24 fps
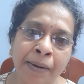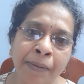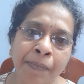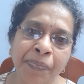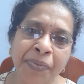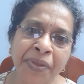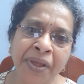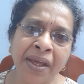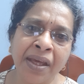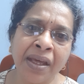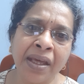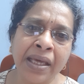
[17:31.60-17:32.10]

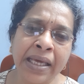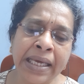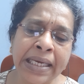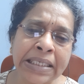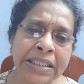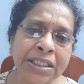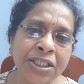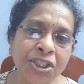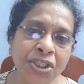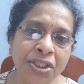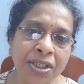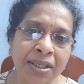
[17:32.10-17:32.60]
thing,
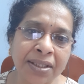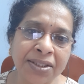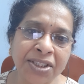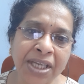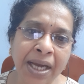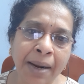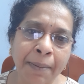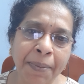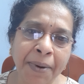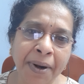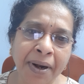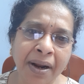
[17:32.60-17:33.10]
each
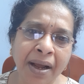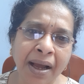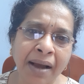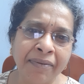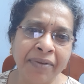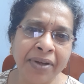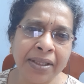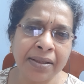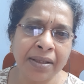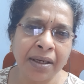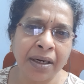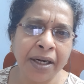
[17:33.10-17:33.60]
chapter
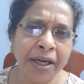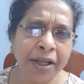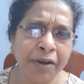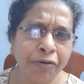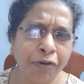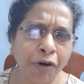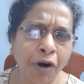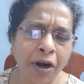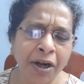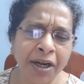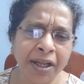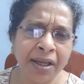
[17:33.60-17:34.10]
having
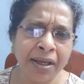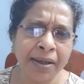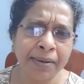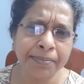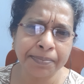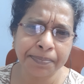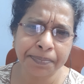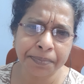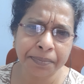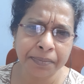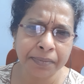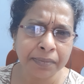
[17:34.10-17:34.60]
30-40
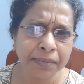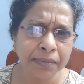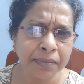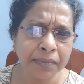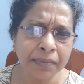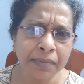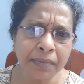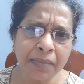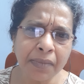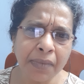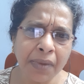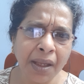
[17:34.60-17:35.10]

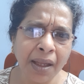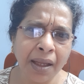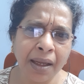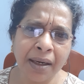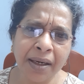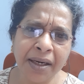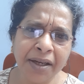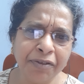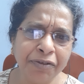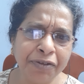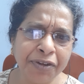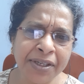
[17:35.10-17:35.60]

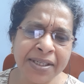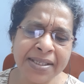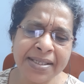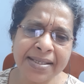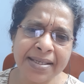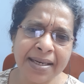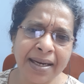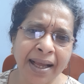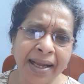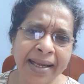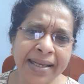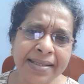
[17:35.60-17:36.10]
different
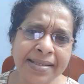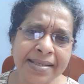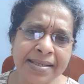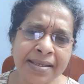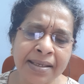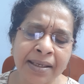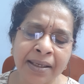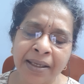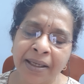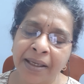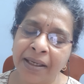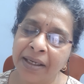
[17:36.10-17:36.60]

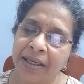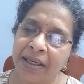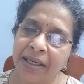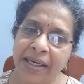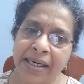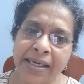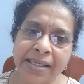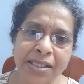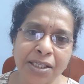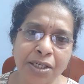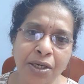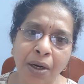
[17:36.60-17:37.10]
slides.
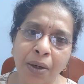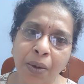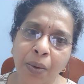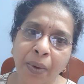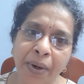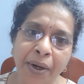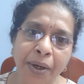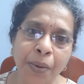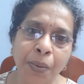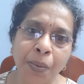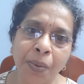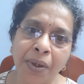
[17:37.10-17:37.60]
It's not
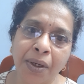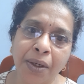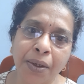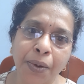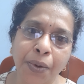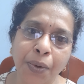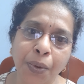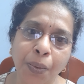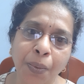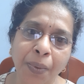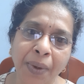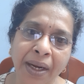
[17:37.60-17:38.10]
going to
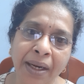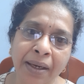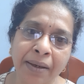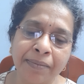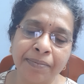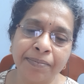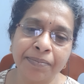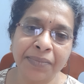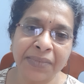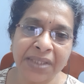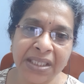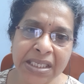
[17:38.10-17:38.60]
work too well.
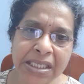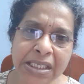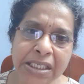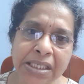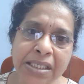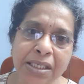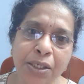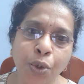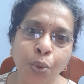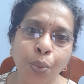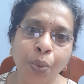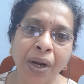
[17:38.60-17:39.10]

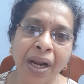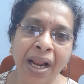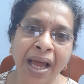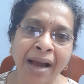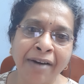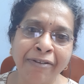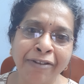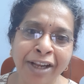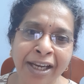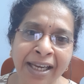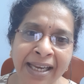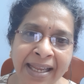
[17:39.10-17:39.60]
This, you will
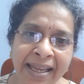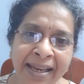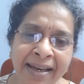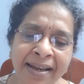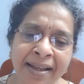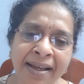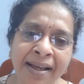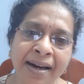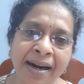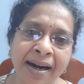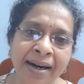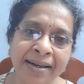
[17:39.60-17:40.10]
have a
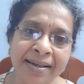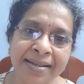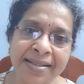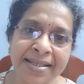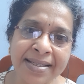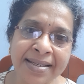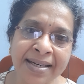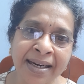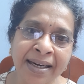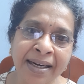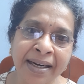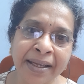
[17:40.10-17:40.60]
linear
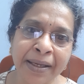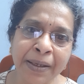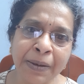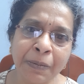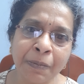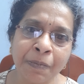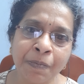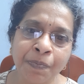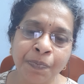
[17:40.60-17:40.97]
understanding,